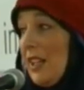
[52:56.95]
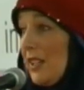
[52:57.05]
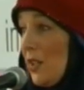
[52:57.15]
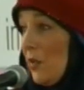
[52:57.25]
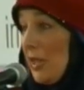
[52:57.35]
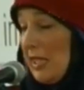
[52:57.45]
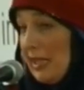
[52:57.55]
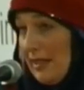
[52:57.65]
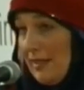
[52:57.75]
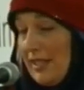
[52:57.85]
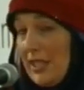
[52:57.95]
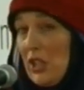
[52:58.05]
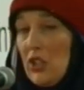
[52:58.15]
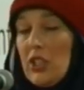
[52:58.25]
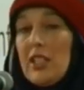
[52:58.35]
So this
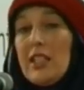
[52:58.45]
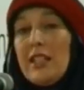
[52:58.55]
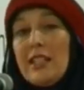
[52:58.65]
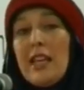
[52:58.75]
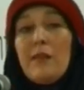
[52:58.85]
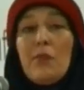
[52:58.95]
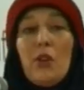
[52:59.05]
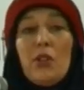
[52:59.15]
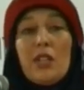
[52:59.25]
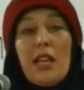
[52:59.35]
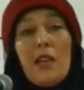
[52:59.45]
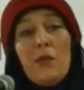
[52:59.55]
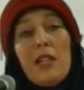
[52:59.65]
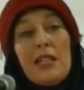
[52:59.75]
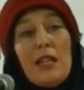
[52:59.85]
started, and at that point I
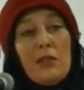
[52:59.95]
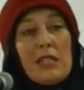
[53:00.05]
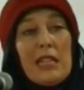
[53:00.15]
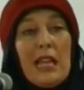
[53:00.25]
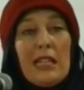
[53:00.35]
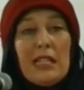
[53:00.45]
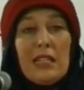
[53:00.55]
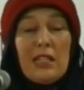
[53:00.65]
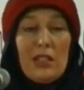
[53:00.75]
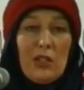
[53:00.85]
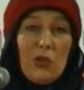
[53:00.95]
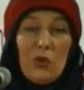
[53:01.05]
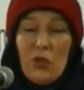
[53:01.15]
went outside into the